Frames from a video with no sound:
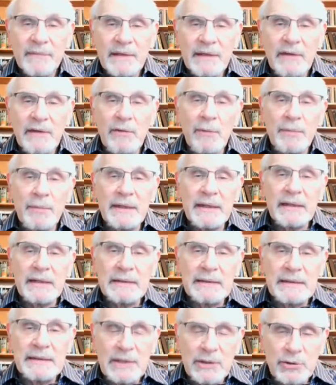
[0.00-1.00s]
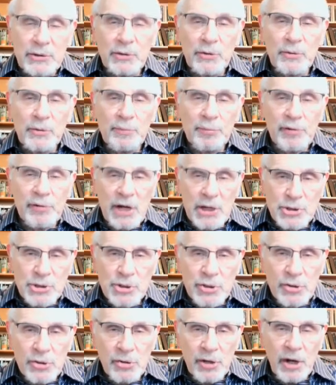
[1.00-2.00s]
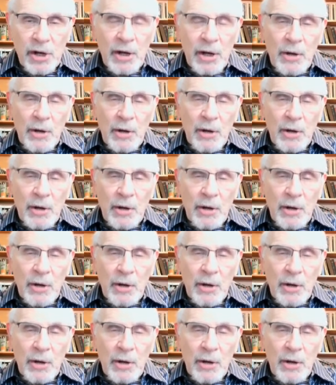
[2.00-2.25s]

There will be continued pressure